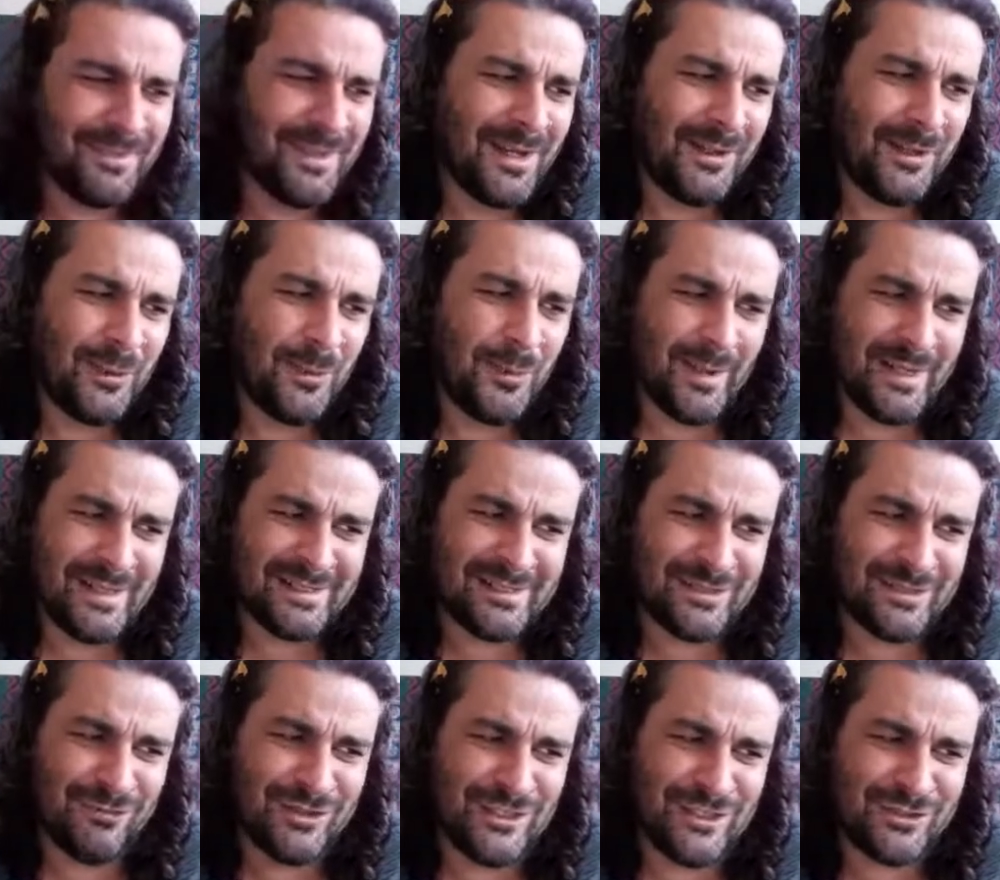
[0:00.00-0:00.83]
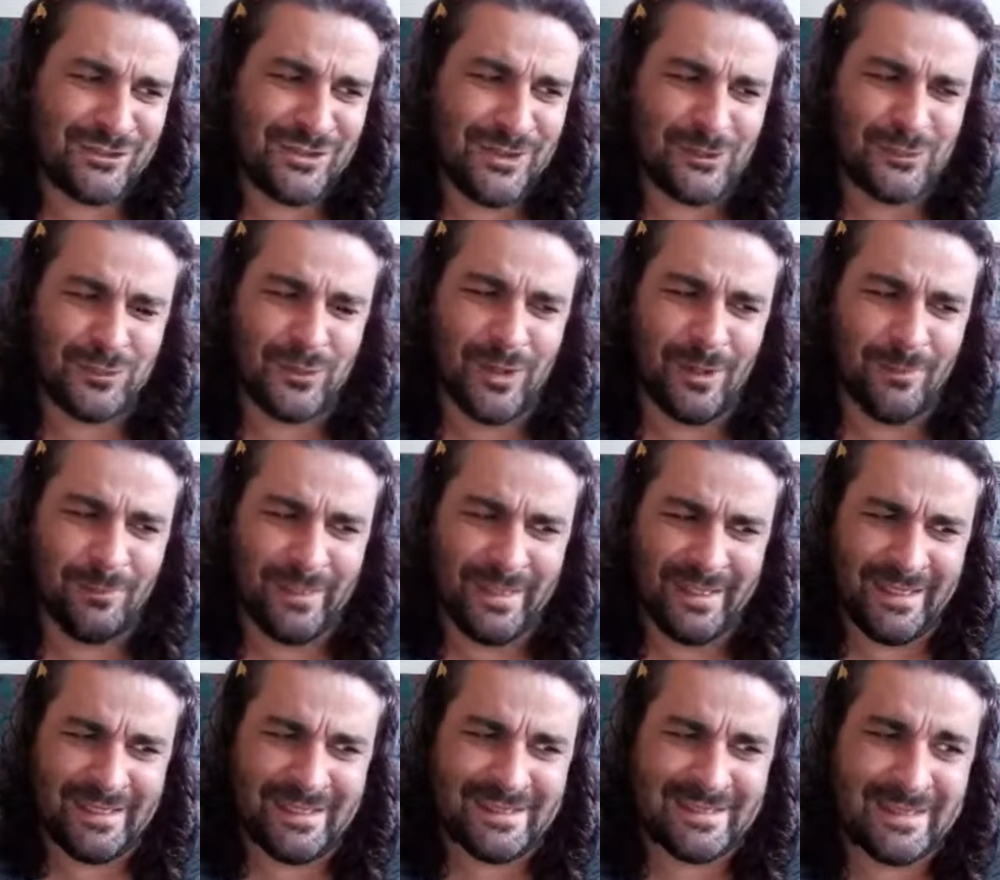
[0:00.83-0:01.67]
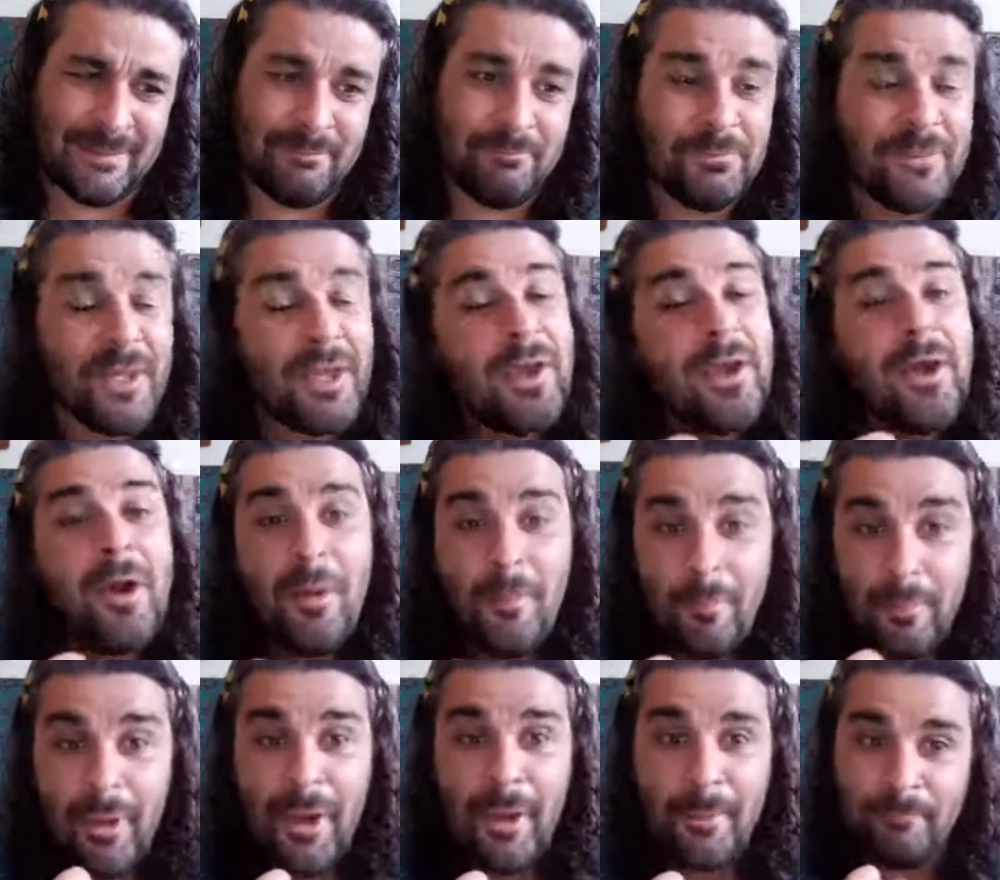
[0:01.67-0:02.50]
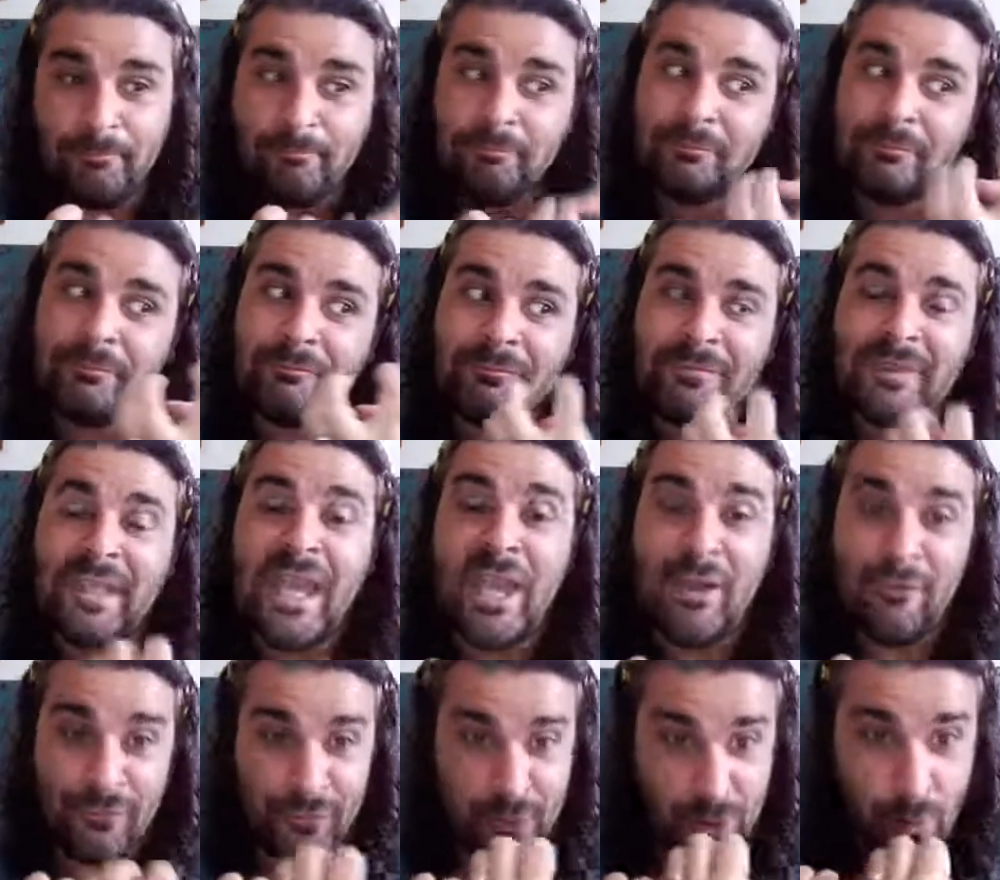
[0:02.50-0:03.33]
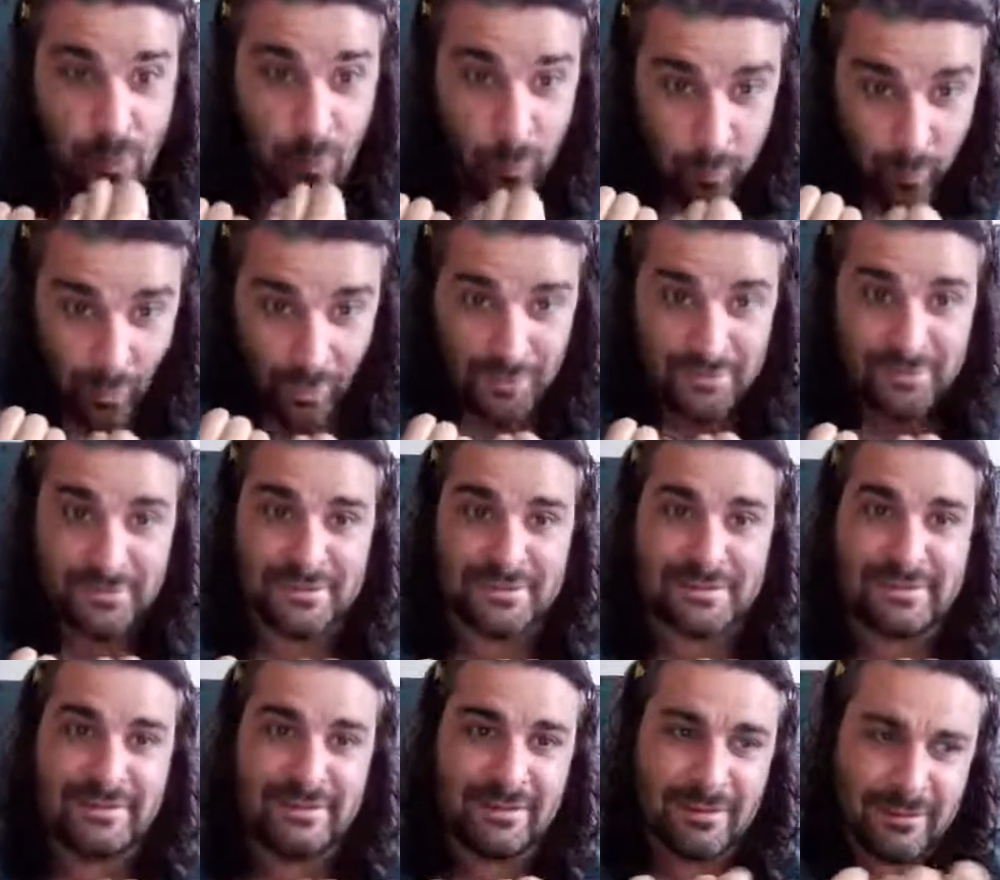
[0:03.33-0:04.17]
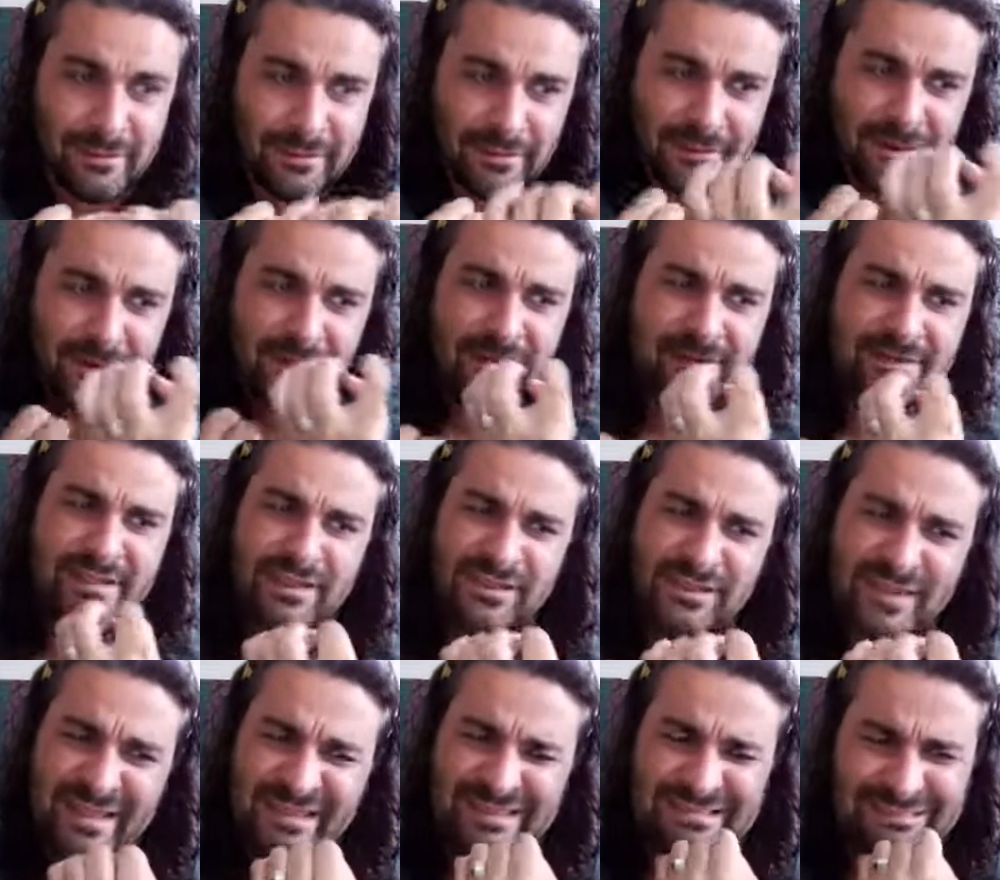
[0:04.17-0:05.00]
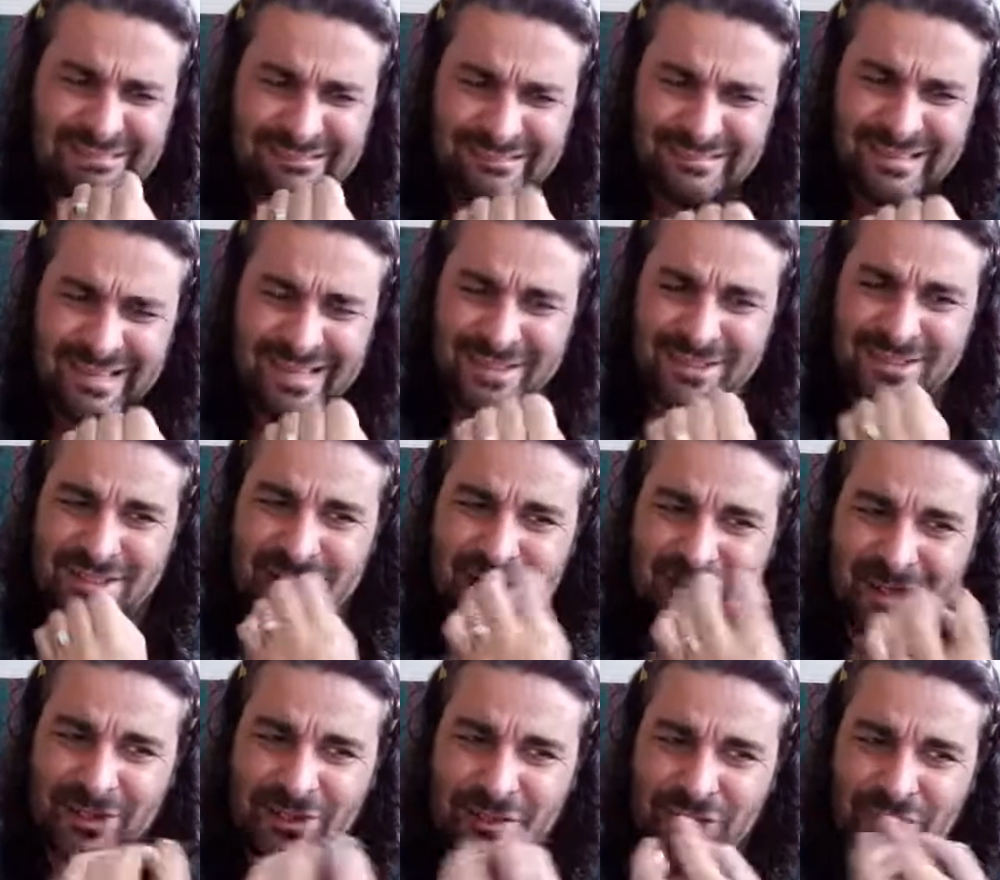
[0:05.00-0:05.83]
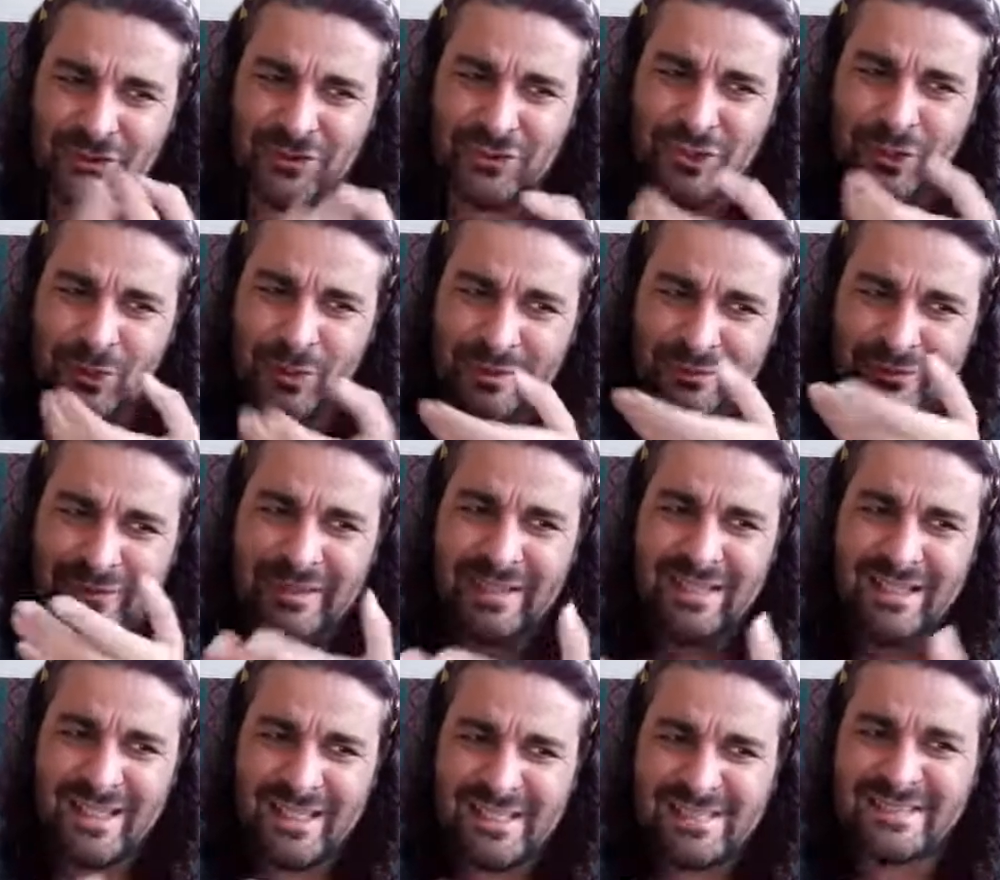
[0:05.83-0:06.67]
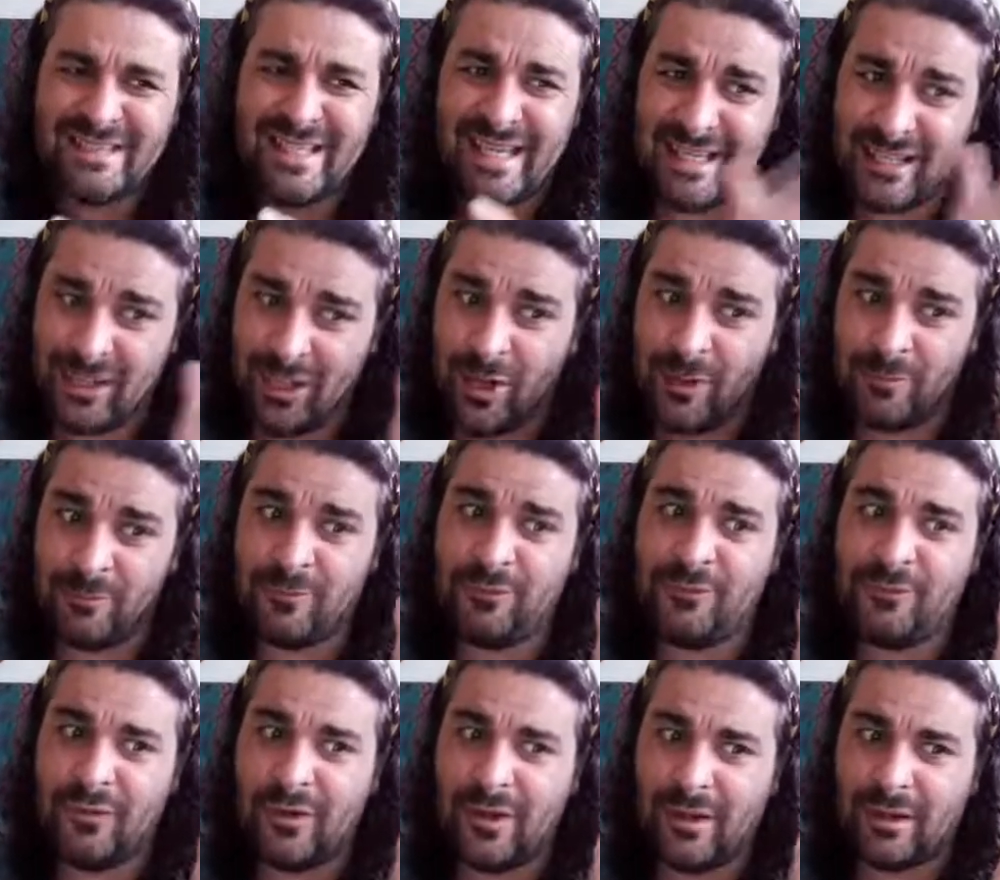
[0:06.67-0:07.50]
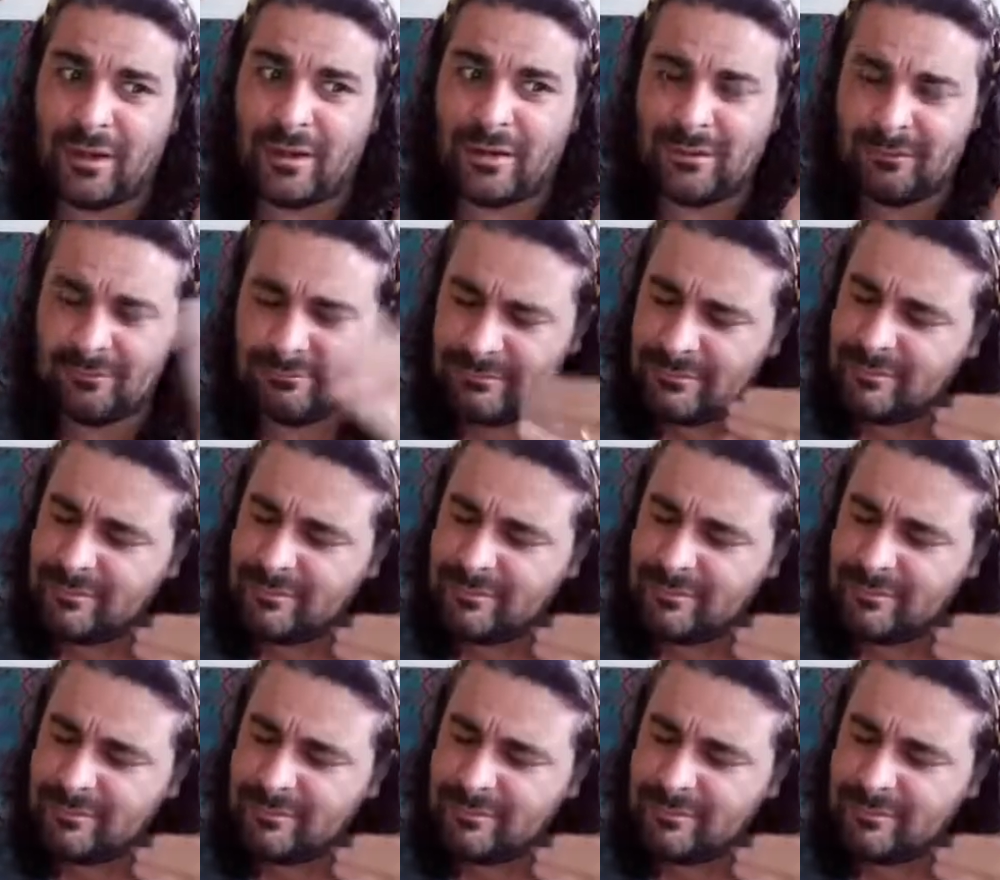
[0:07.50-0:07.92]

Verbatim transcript: I don't want it to restrict what I'm eating. But if you want to think, oh, actually, I could do with saying I'm full.